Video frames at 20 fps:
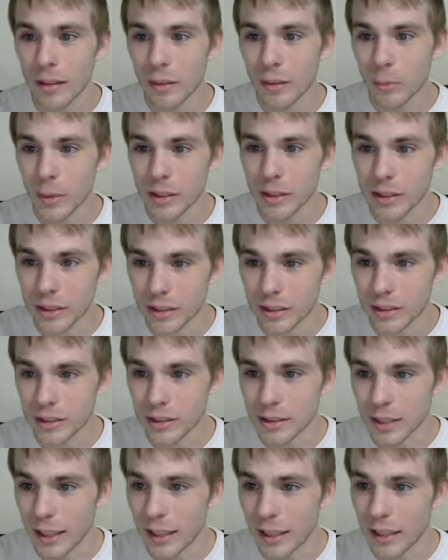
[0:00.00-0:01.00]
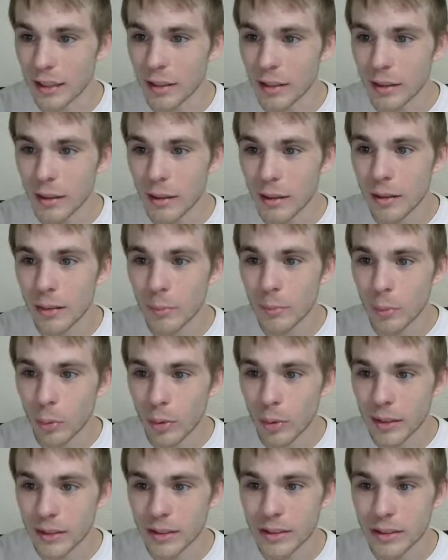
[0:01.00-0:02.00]
which is like
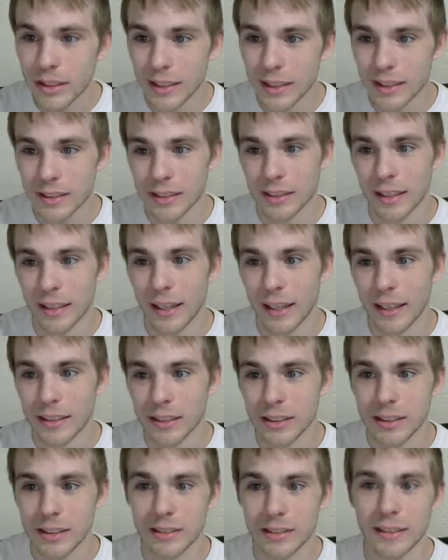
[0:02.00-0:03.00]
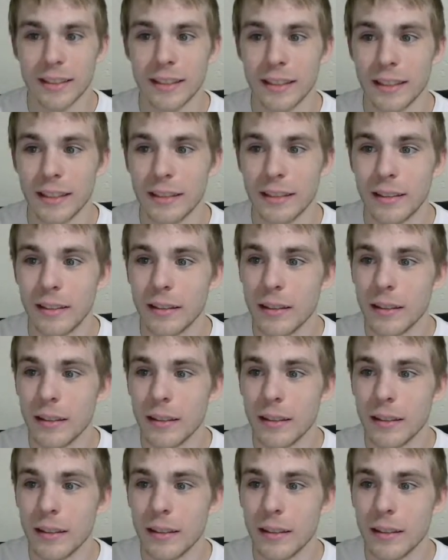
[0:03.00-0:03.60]
0.6 less than